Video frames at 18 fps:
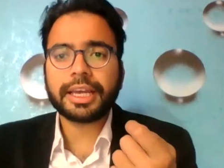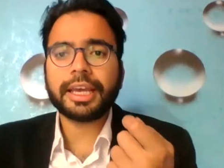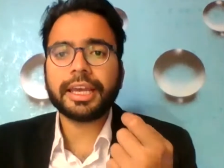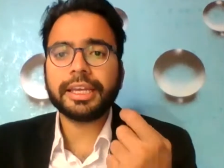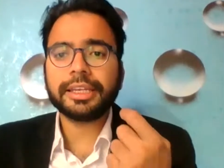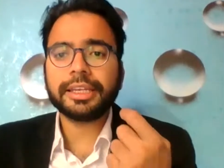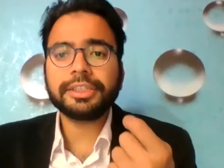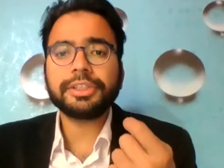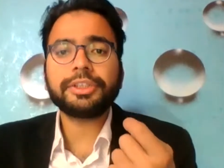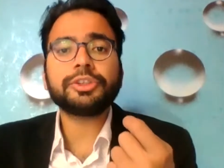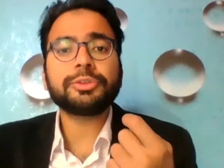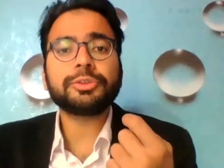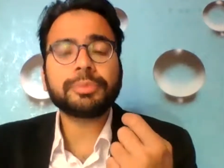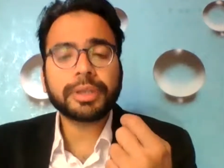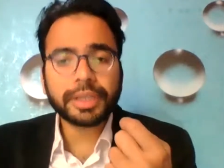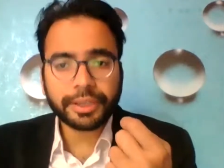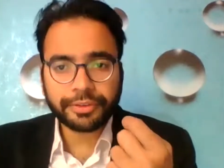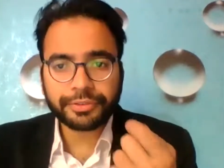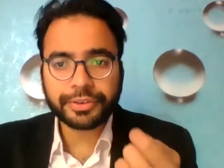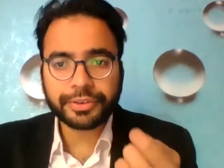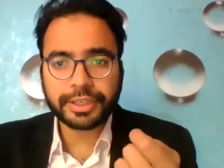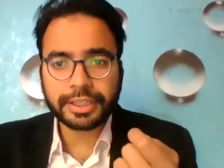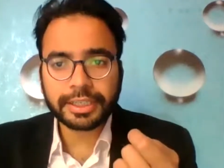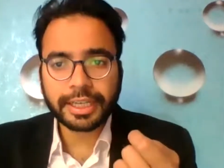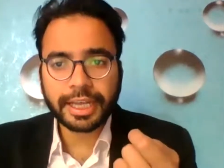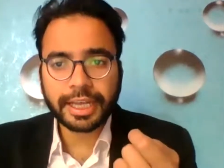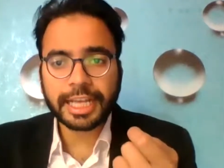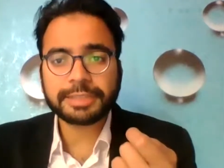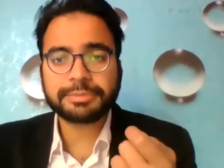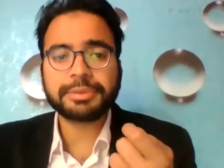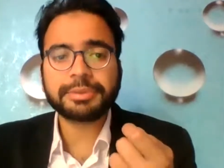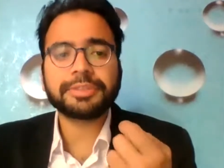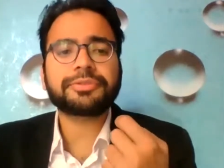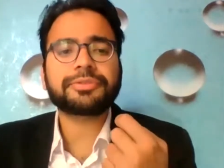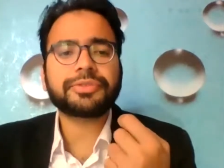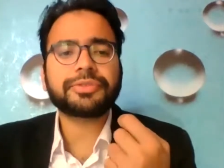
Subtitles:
aiding human effort has been